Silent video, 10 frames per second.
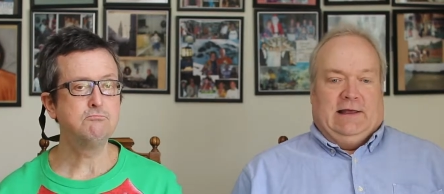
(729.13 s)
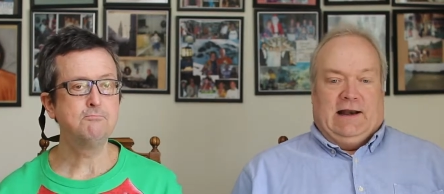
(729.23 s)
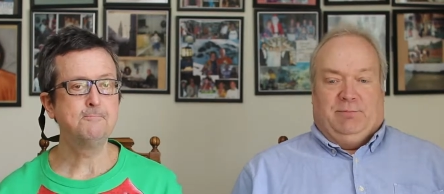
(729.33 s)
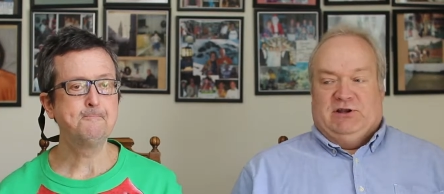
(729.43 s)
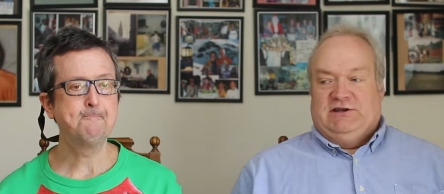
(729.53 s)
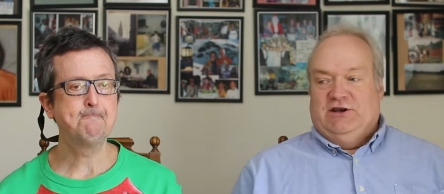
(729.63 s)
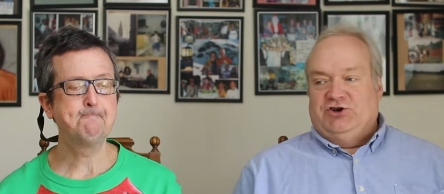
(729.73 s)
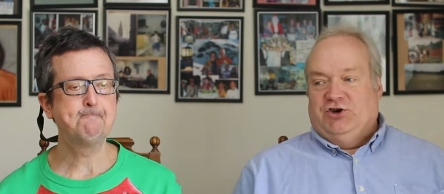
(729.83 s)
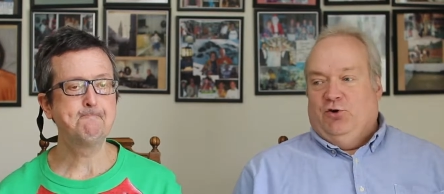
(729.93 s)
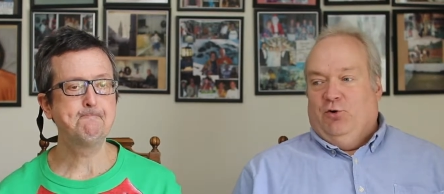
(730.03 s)
Speaker 1: they had a
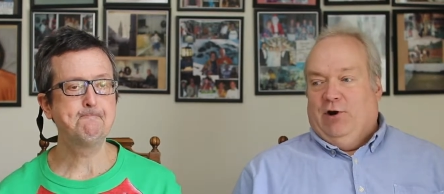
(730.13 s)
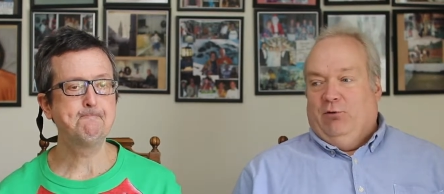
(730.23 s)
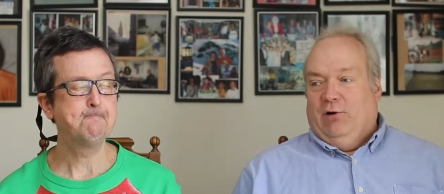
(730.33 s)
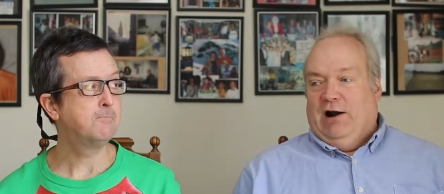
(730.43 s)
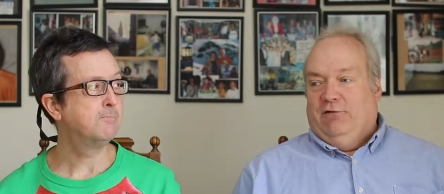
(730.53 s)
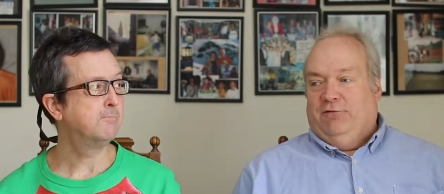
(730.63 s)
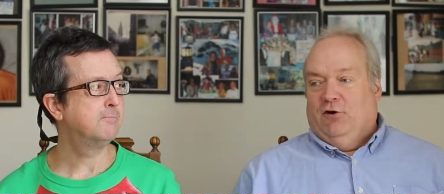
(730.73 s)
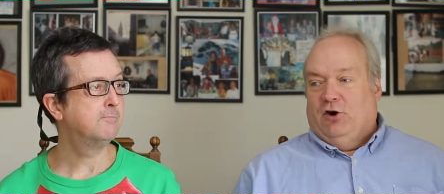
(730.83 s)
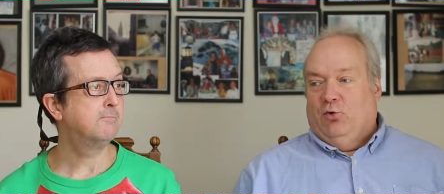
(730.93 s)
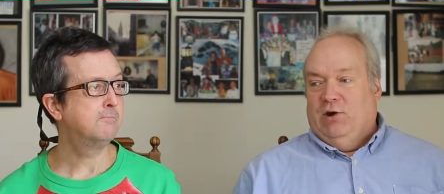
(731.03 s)
petition going around
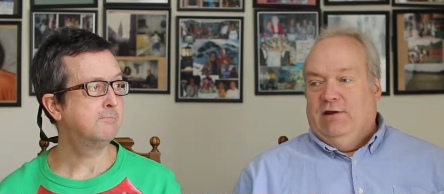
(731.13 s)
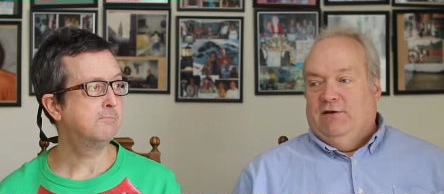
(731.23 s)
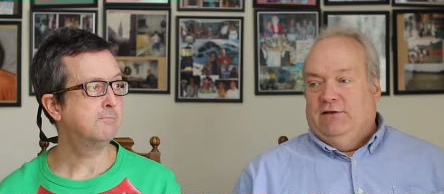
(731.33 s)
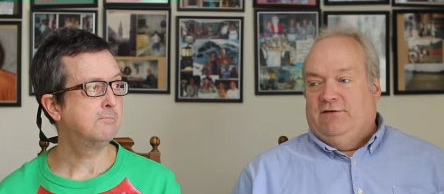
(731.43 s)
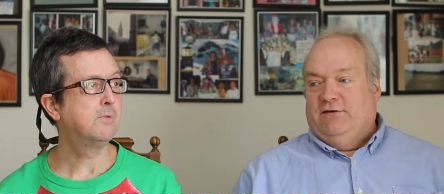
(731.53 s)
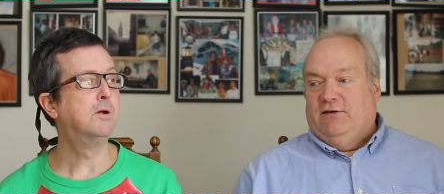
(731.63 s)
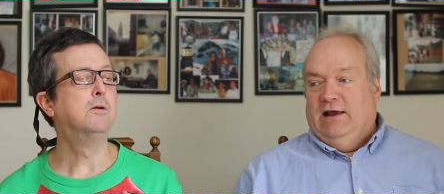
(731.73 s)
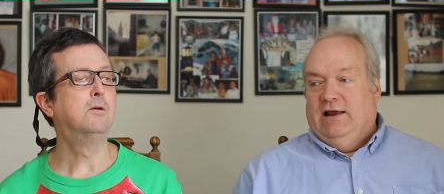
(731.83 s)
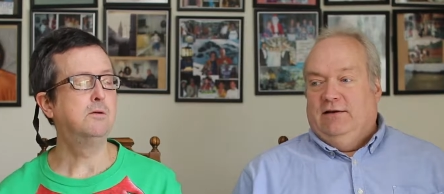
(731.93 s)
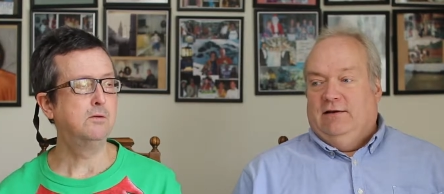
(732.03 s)
for a
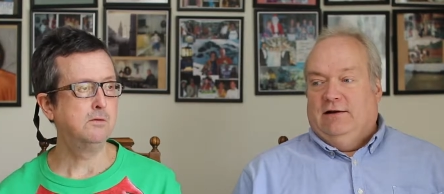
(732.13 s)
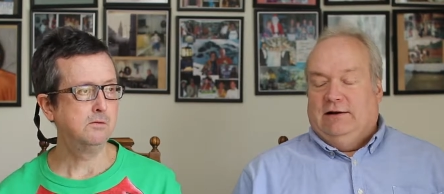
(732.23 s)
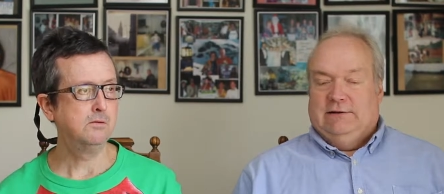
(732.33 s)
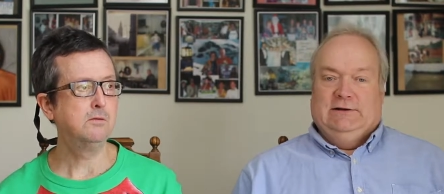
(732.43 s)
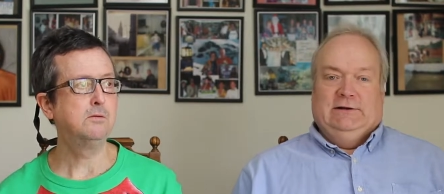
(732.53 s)
grievance, and uh,